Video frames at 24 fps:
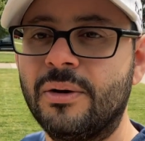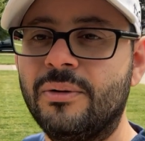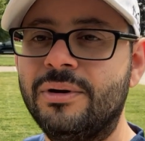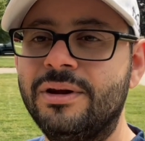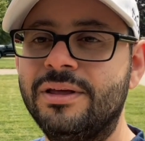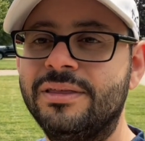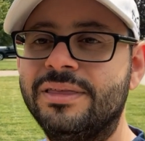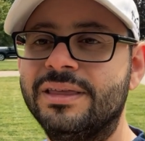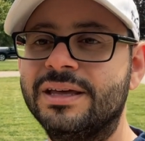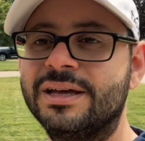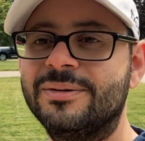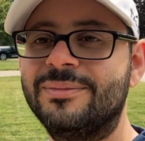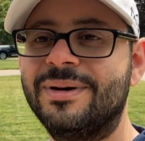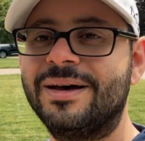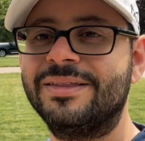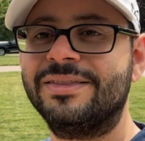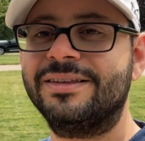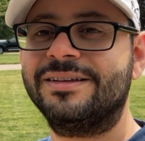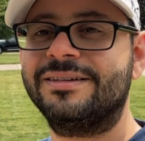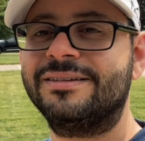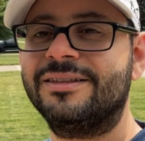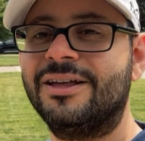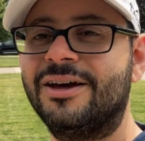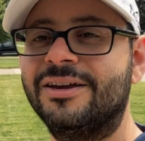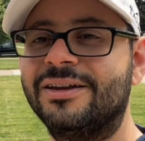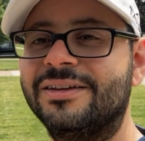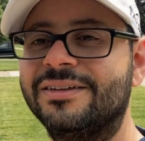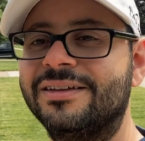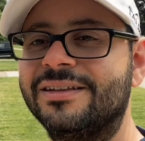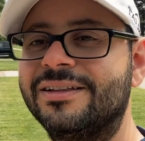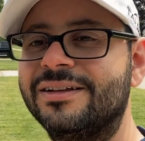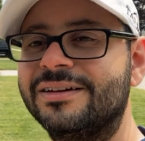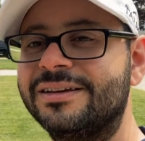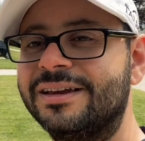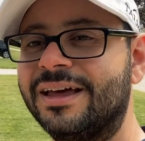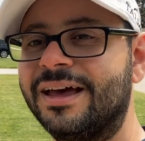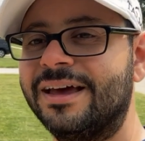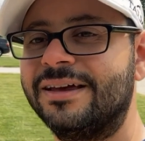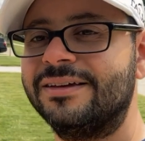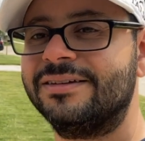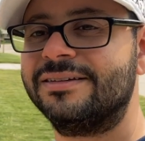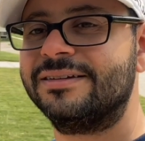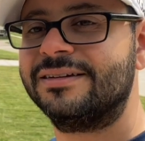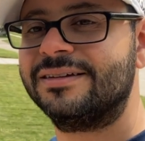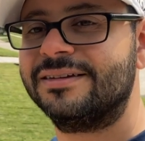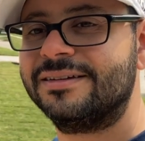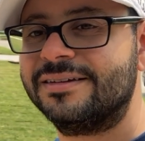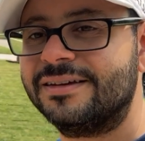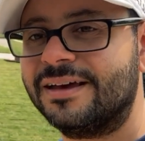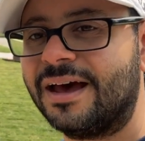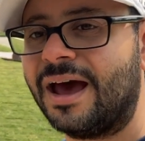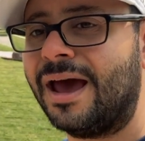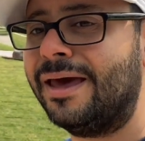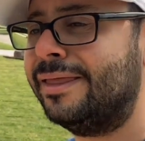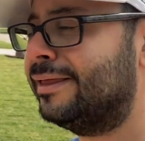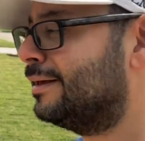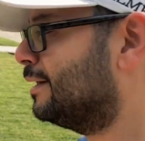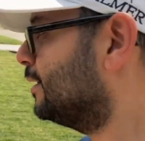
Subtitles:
do you think about this lawn? Does it look nice? I think it